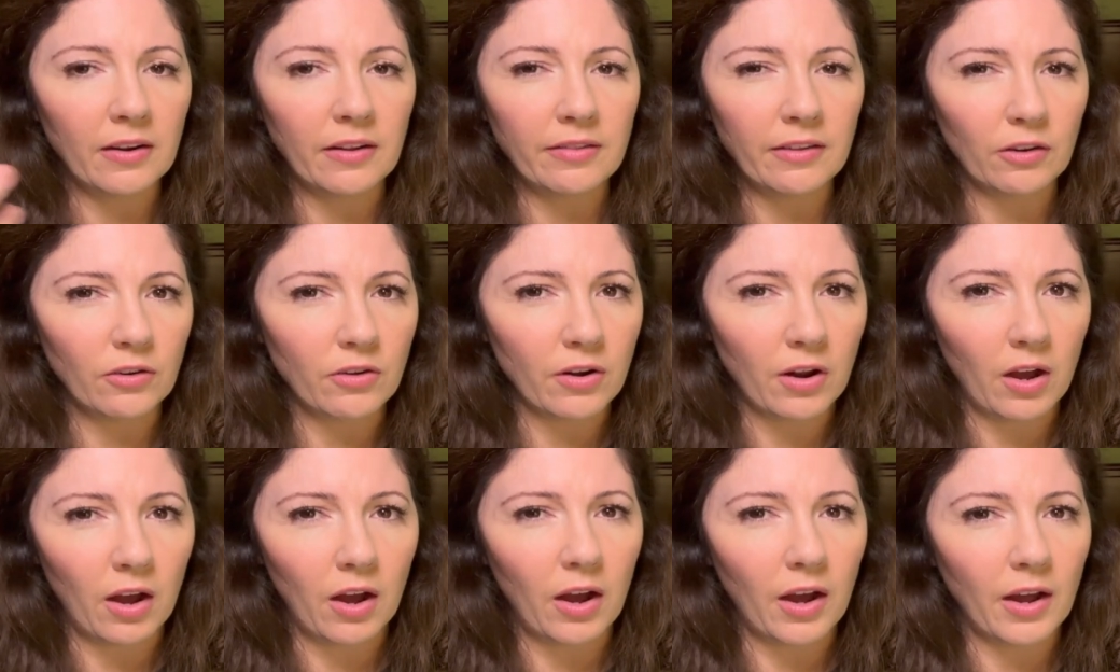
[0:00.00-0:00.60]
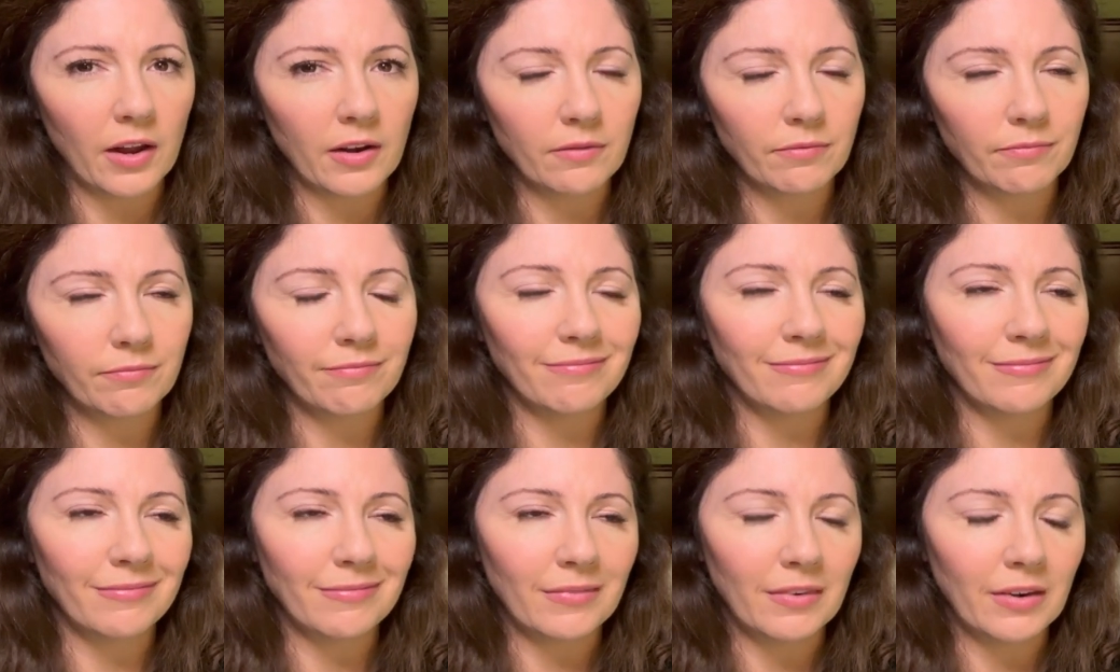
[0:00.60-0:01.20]
They're not
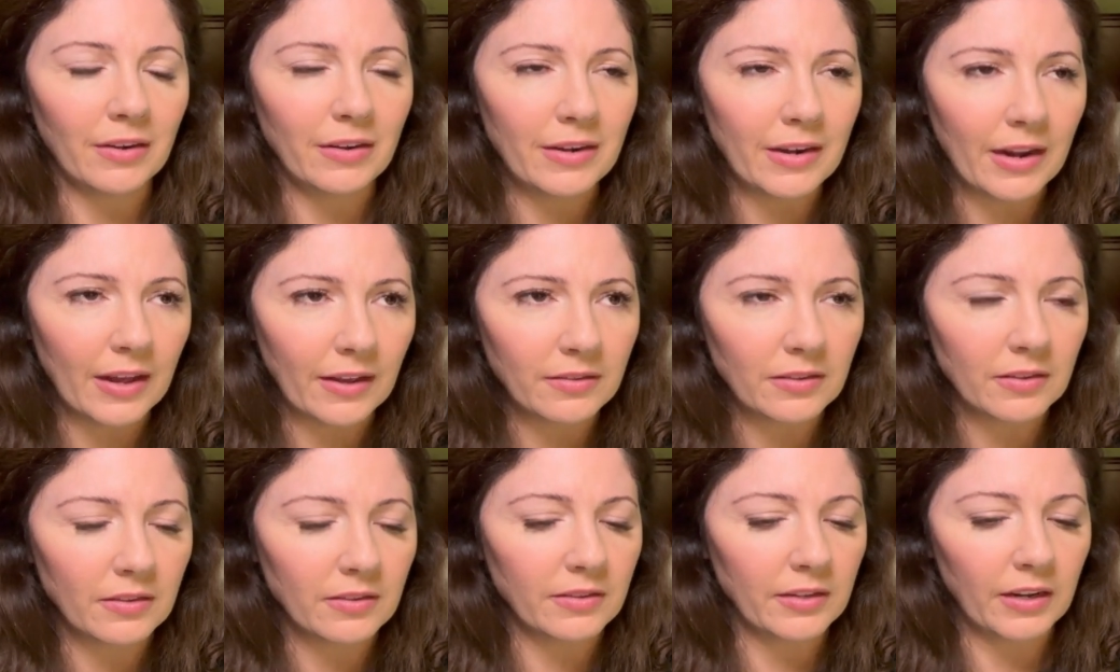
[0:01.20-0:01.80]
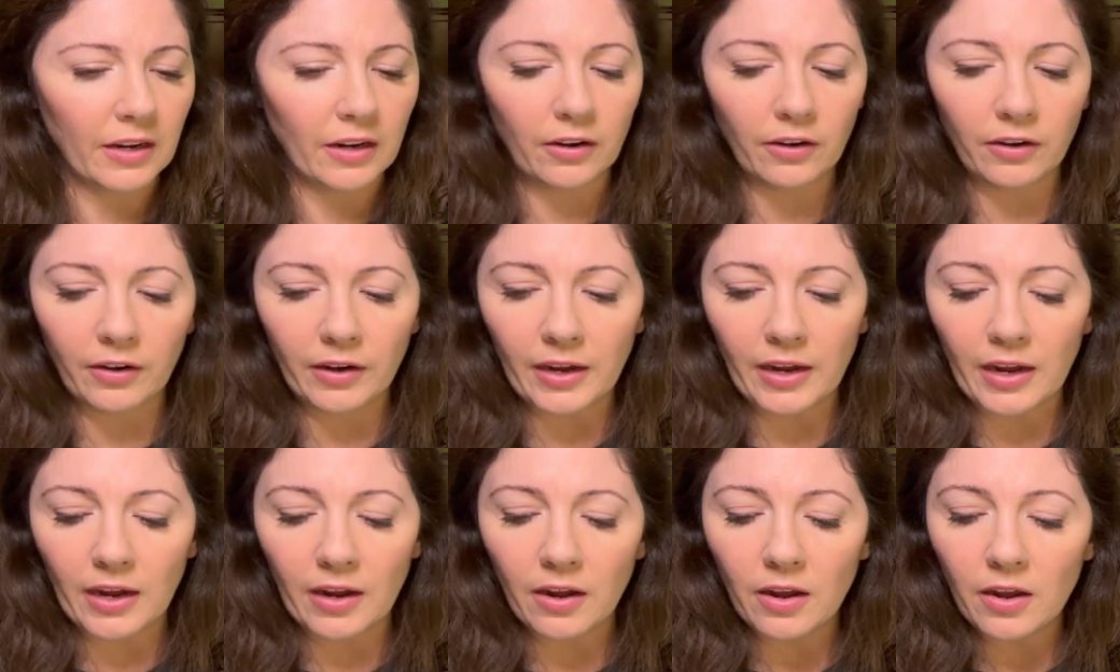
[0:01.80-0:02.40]

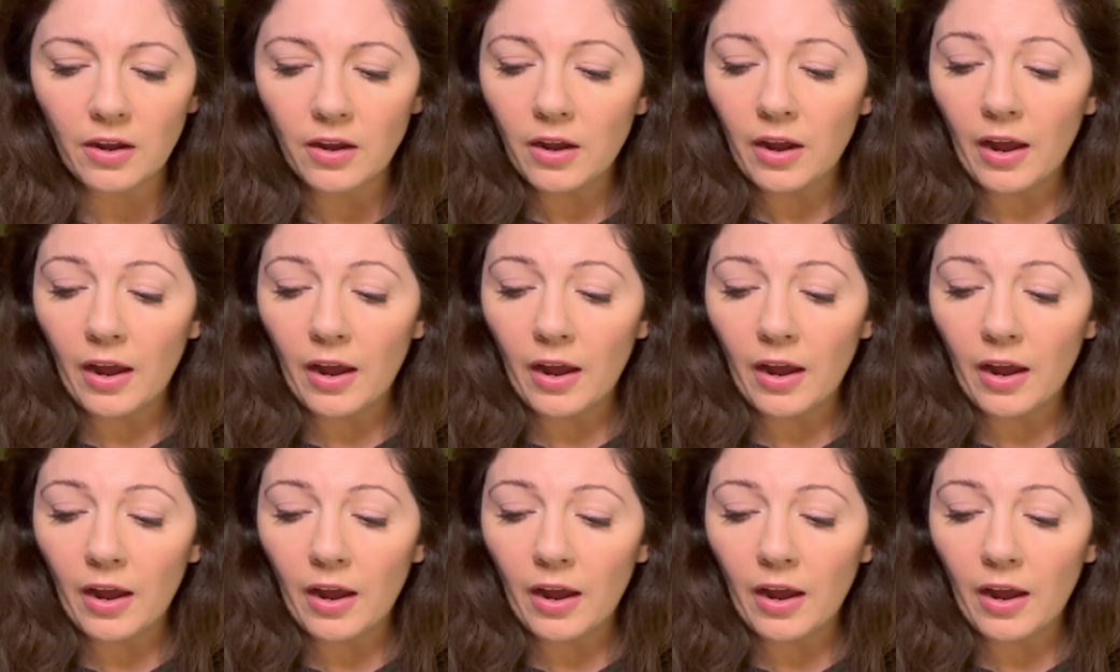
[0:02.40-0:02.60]
necessary.